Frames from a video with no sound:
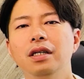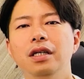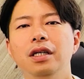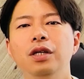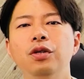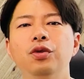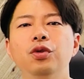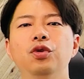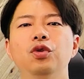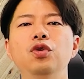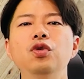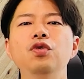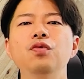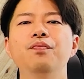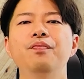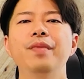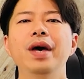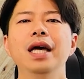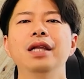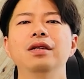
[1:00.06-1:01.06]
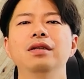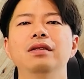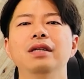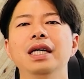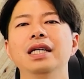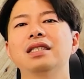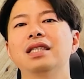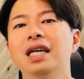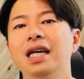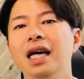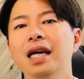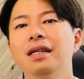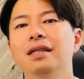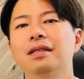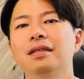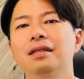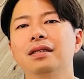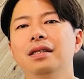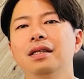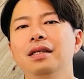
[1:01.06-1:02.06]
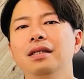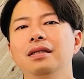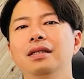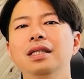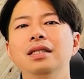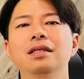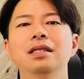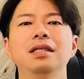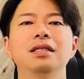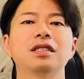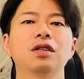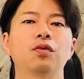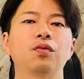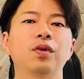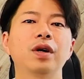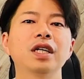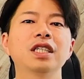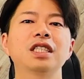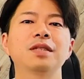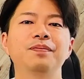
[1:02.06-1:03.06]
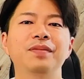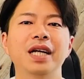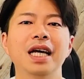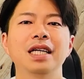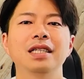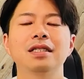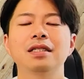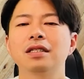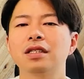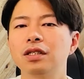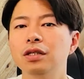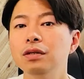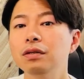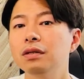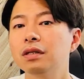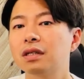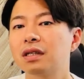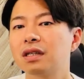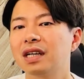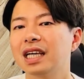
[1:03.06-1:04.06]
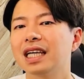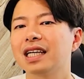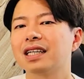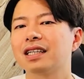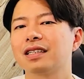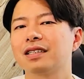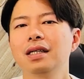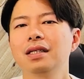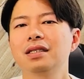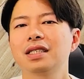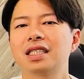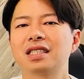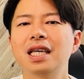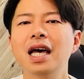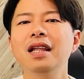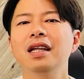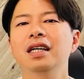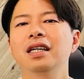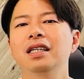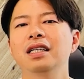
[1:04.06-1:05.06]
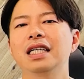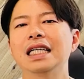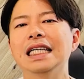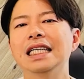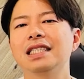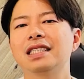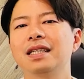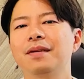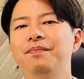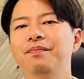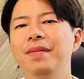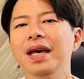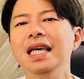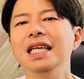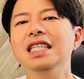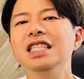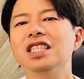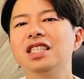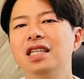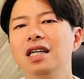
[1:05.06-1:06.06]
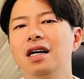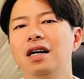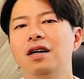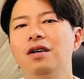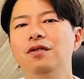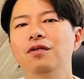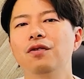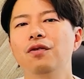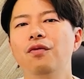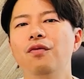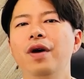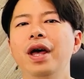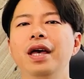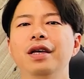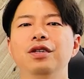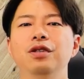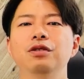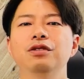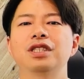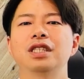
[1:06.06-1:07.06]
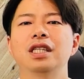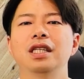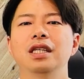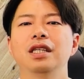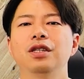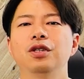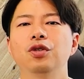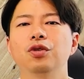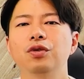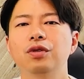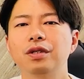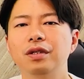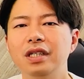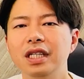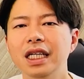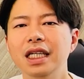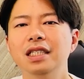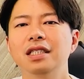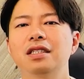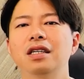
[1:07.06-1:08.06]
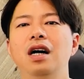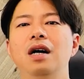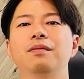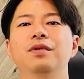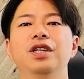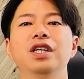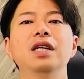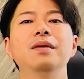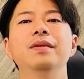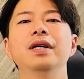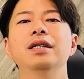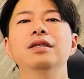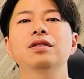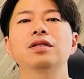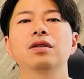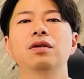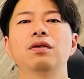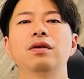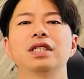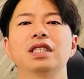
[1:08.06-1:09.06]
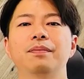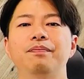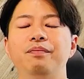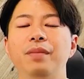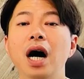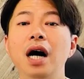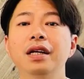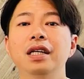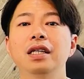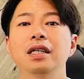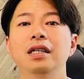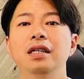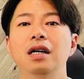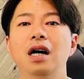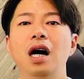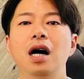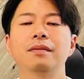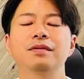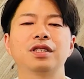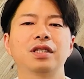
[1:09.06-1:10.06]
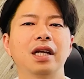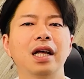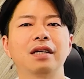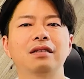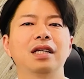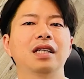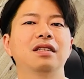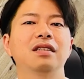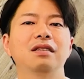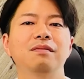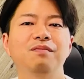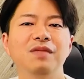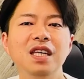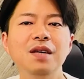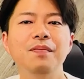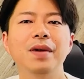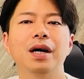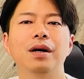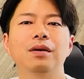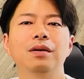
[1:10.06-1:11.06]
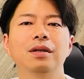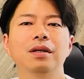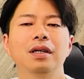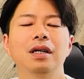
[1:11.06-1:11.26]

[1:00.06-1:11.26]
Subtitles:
If your menu is hidden, this is the first place to click. The center is the main zone where you see your list of emails or the body of selected email.